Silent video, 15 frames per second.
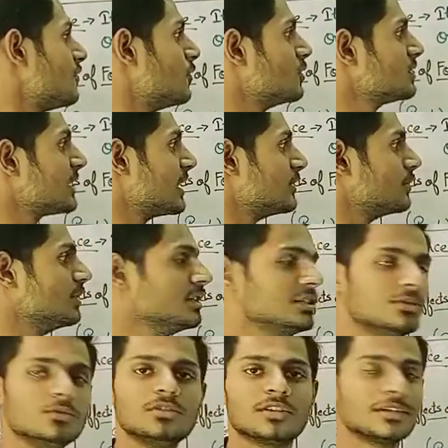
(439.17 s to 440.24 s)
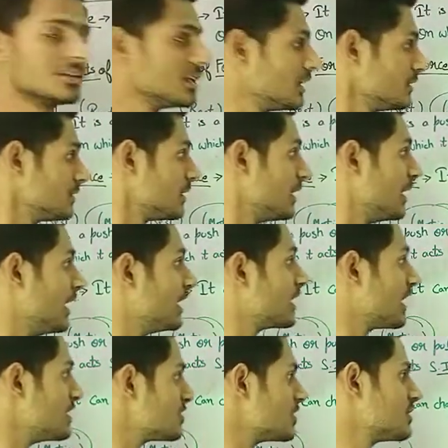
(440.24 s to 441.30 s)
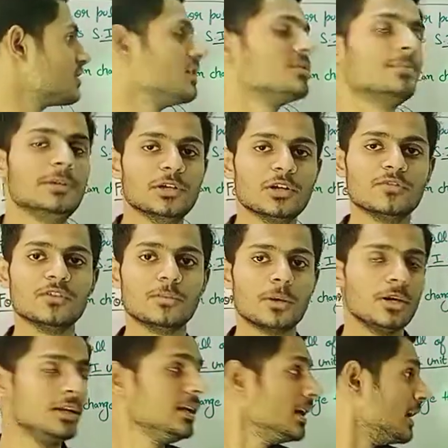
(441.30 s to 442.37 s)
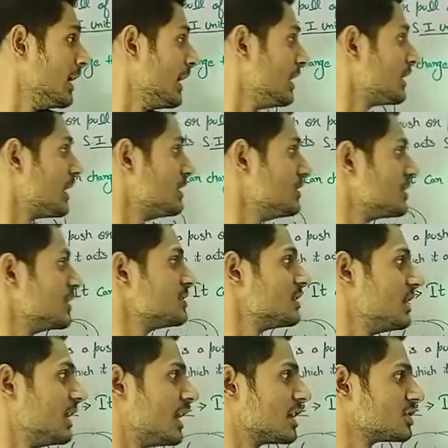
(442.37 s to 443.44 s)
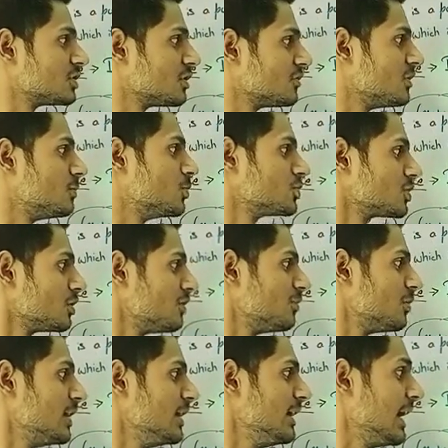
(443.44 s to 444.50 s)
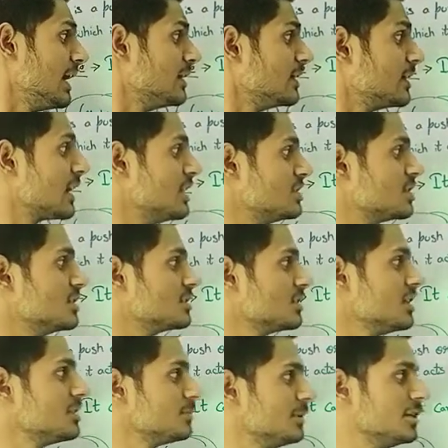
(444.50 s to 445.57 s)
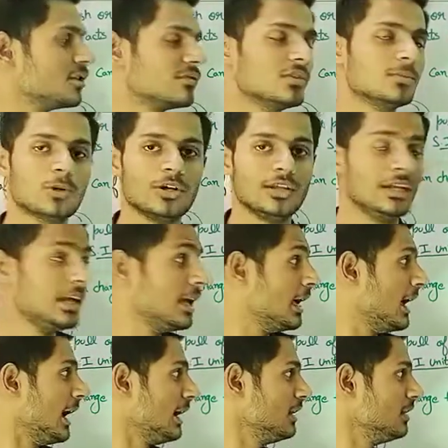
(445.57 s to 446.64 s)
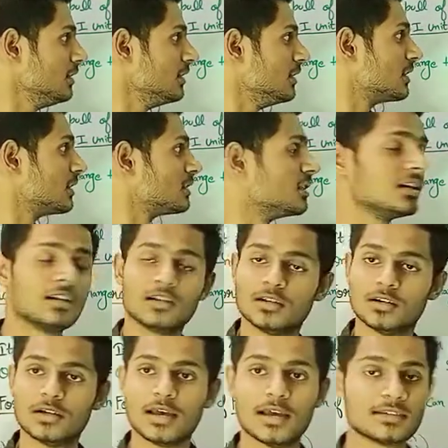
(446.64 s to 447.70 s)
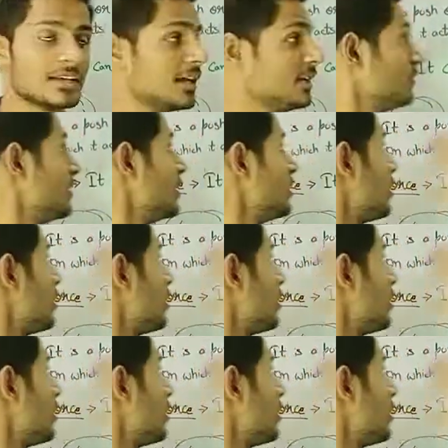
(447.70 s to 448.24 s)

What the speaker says: force can only do three things. It can change the speed of the body, it can change the direction of the motion of body, and it can change the speed of the body. And the SI unit